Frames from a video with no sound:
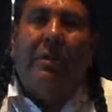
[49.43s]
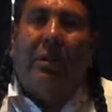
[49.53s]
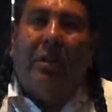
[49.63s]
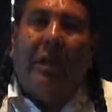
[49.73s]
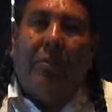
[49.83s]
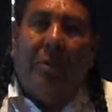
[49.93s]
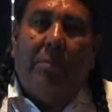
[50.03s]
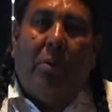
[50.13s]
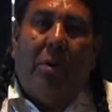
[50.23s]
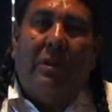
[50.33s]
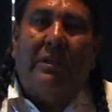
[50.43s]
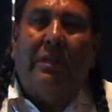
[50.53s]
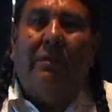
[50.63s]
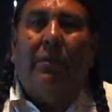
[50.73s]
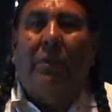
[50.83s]
to look at
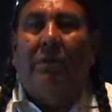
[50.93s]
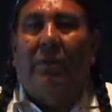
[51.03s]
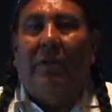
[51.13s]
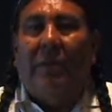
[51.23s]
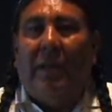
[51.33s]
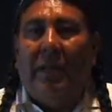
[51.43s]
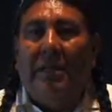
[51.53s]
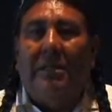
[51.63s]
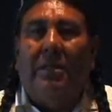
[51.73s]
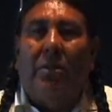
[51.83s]
reports in the 45 days,